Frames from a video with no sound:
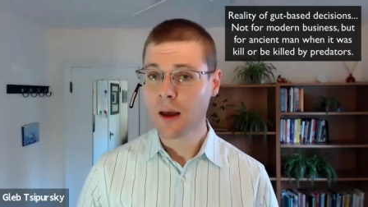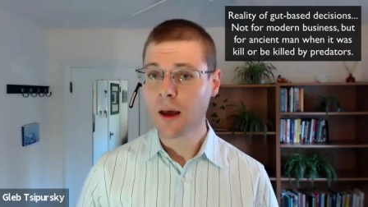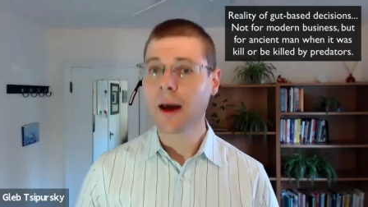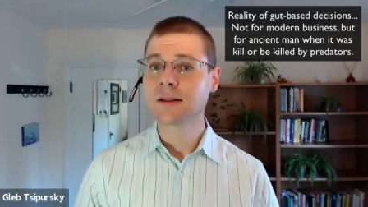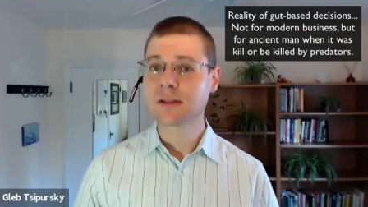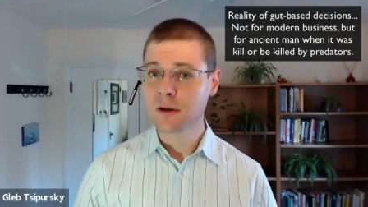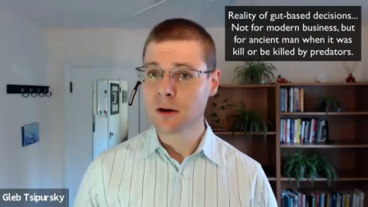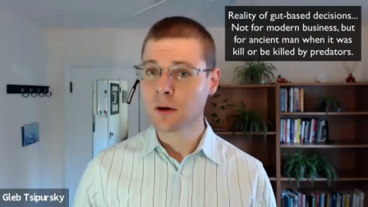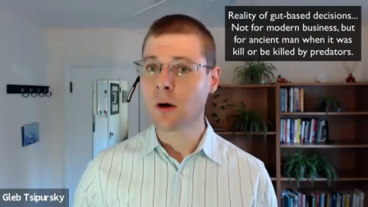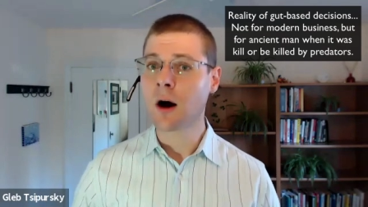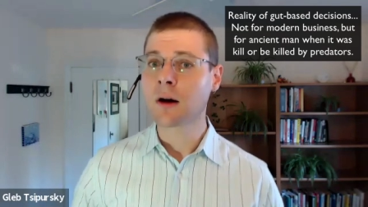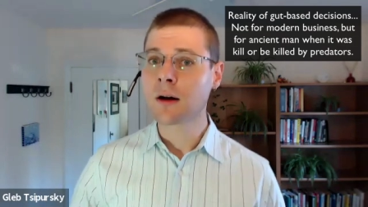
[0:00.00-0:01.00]
And so
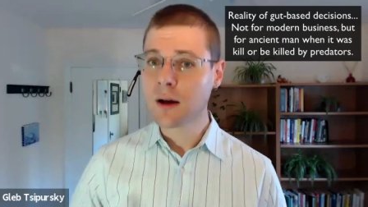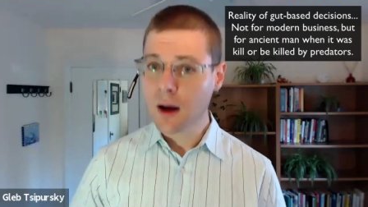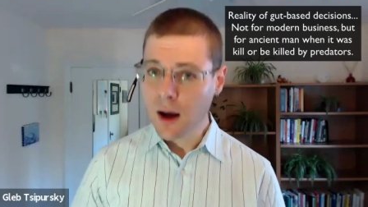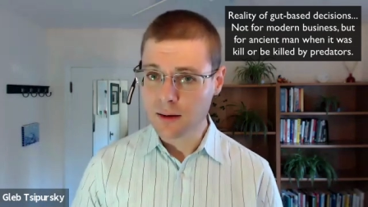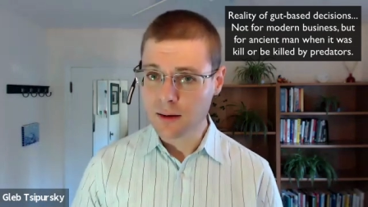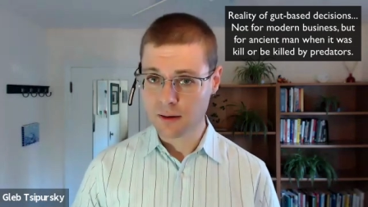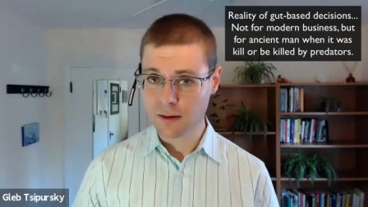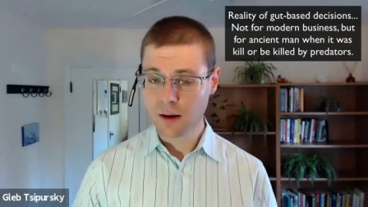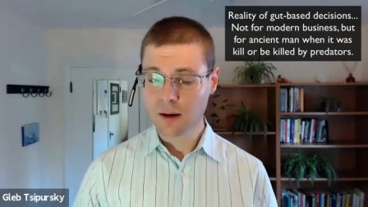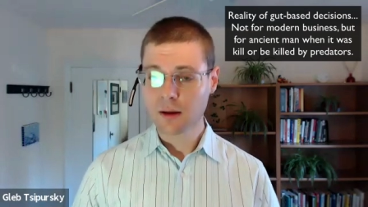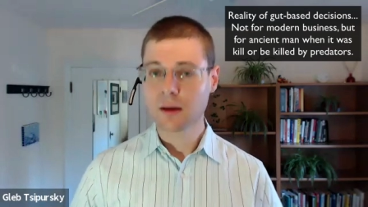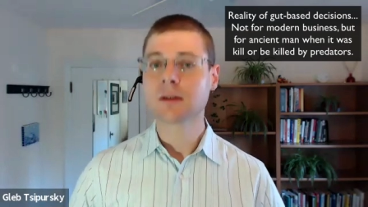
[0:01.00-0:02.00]
our gut
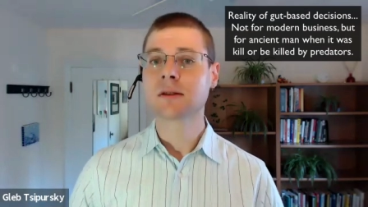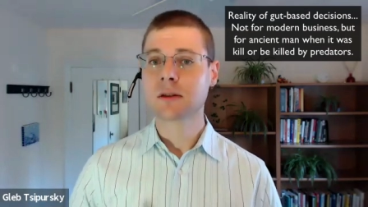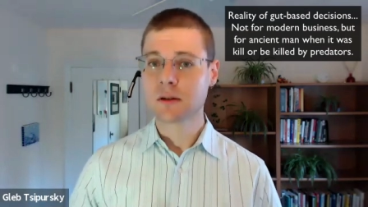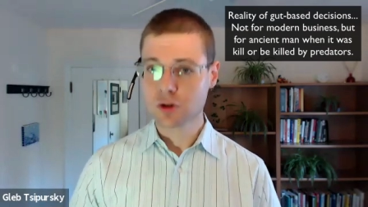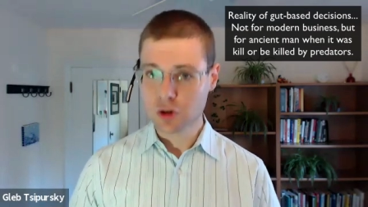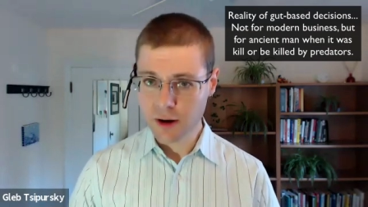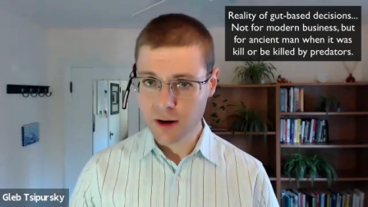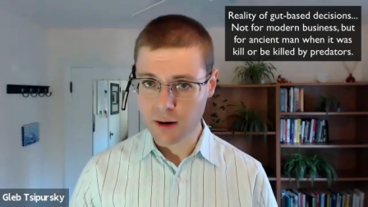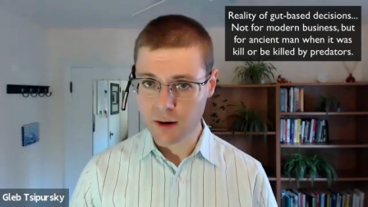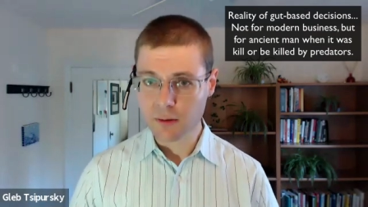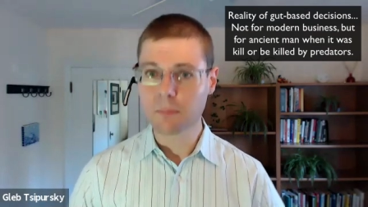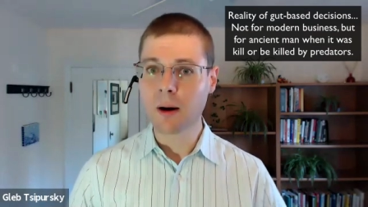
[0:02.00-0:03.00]
is
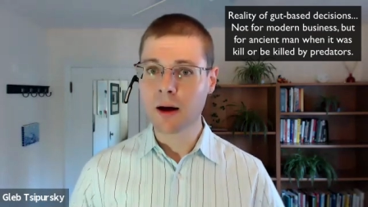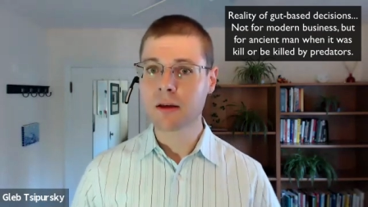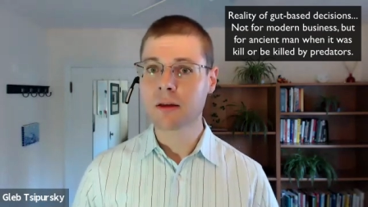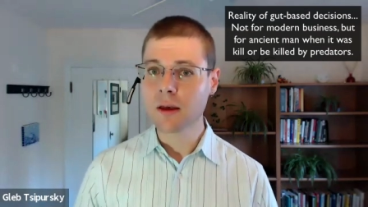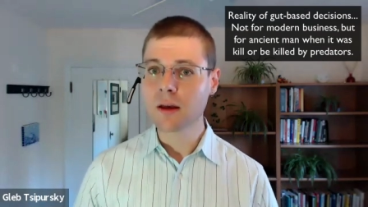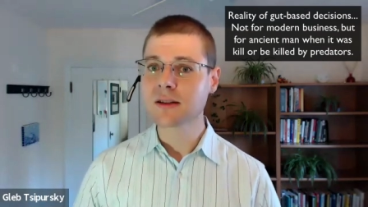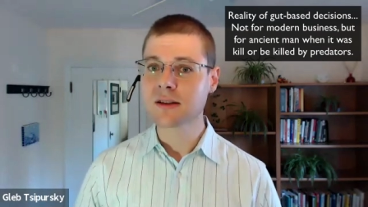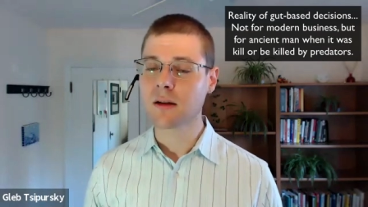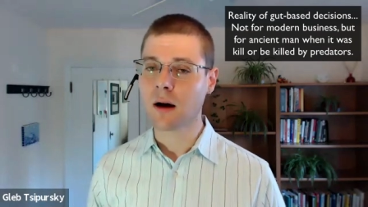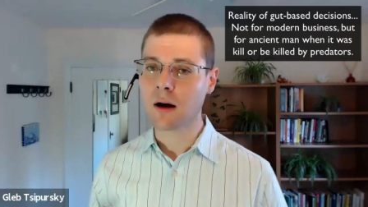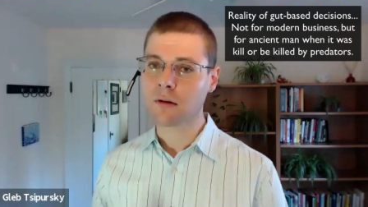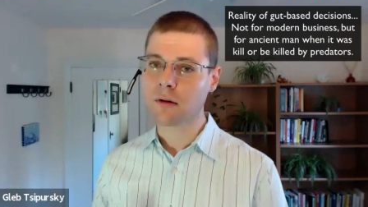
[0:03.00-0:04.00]
triggered by things that
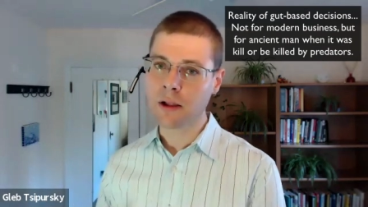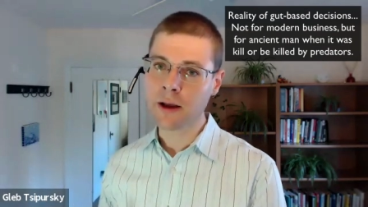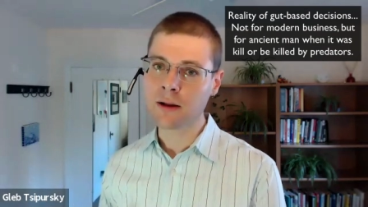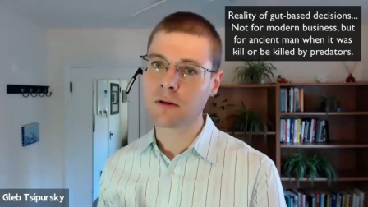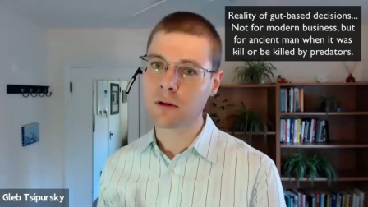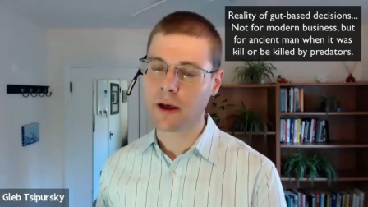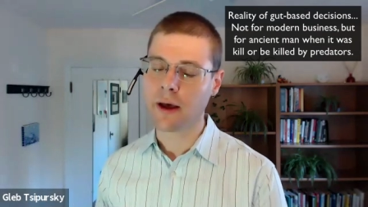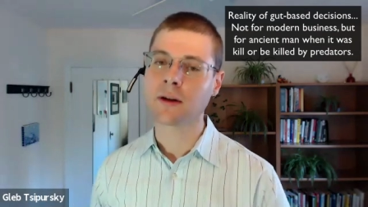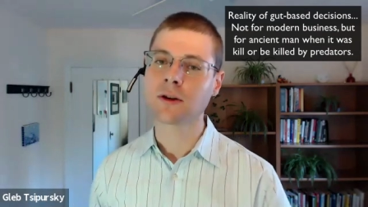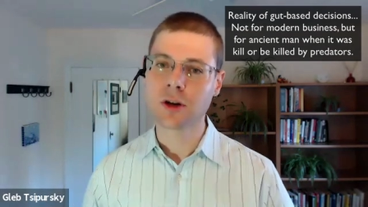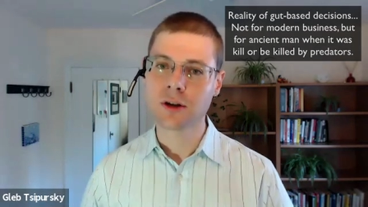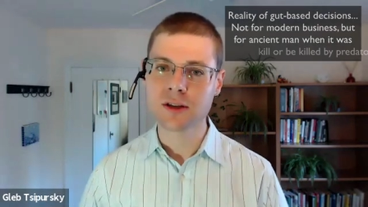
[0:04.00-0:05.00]
are related to the
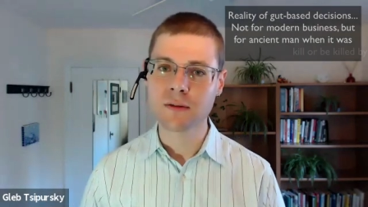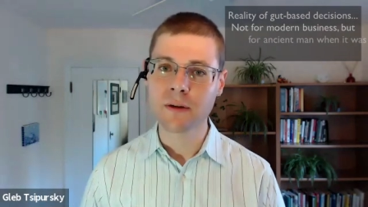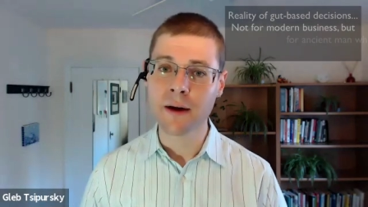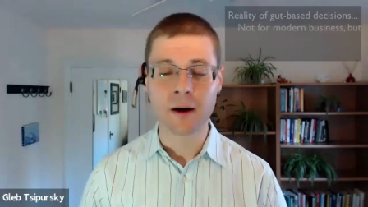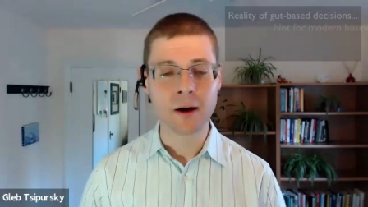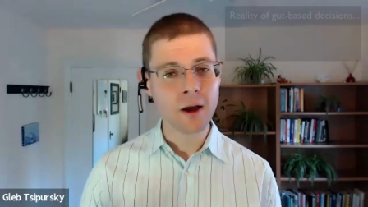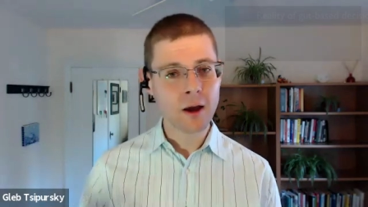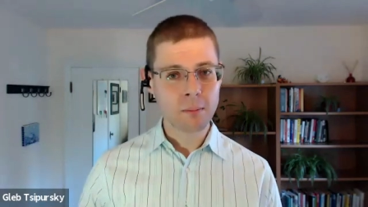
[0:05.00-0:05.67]
ancient savannah.